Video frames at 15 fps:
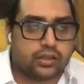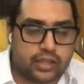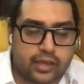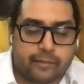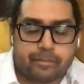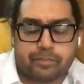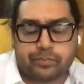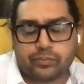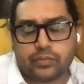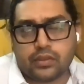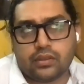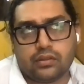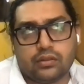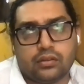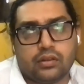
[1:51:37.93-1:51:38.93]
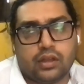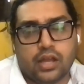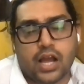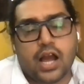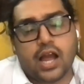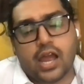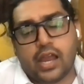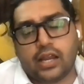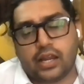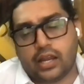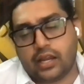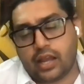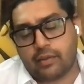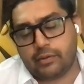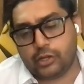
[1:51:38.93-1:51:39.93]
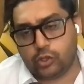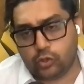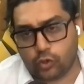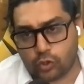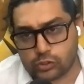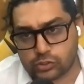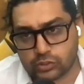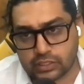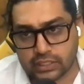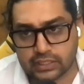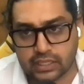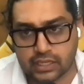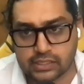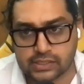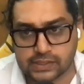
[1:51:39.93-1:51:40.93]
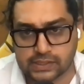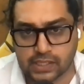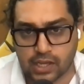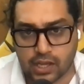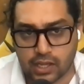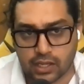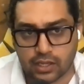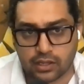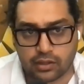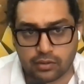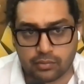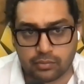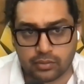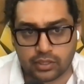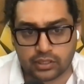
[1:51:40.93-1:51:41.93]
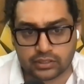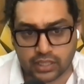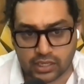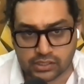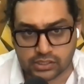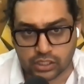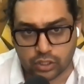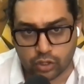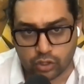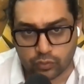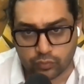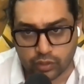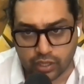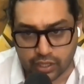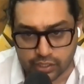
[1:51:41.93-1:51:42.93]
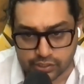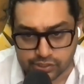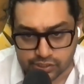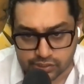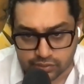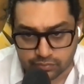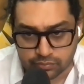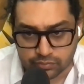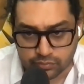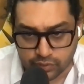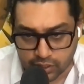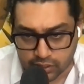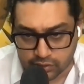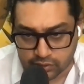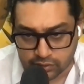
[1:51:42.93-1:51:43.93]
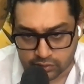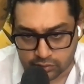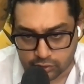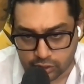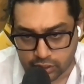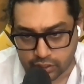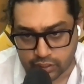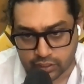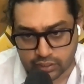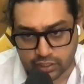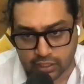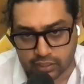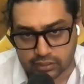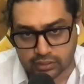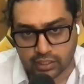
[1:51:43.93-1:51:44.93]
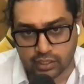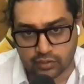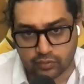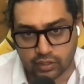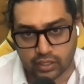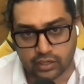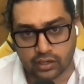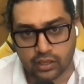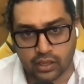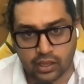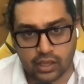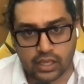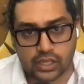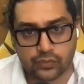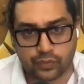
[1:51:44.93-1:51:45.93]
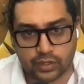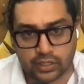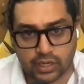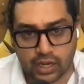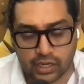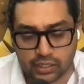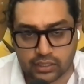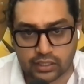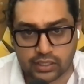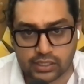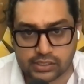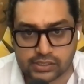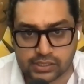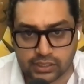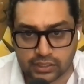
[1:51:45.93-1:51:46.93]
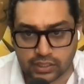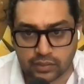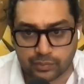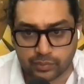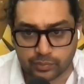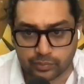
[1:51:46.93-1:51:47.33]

yeah uh, and Abby, do you also think there is uh, there is a lot of ageism in Indian healthcare where if an elderly senior